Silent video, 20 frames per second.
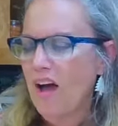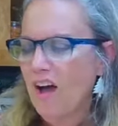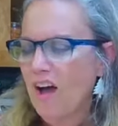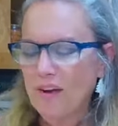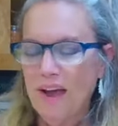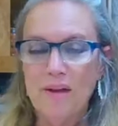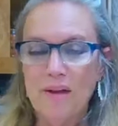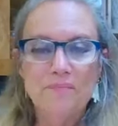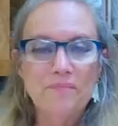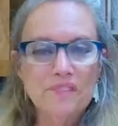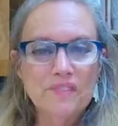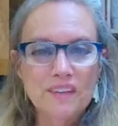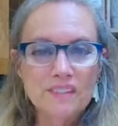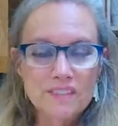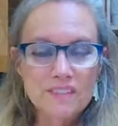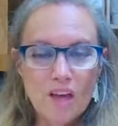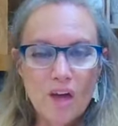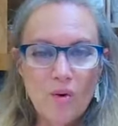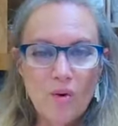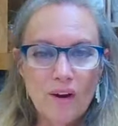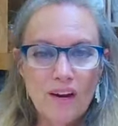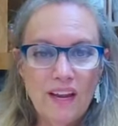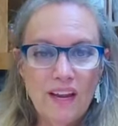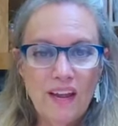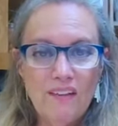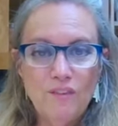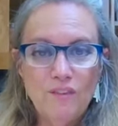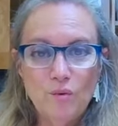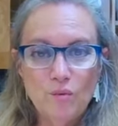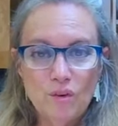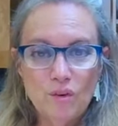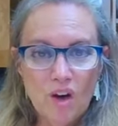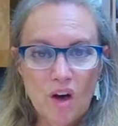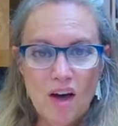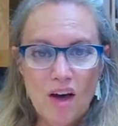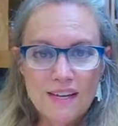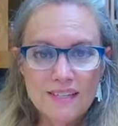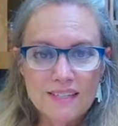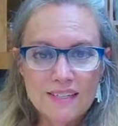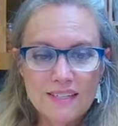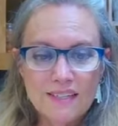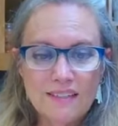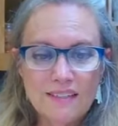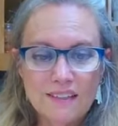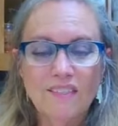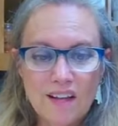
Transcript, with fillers: Okay, so if you got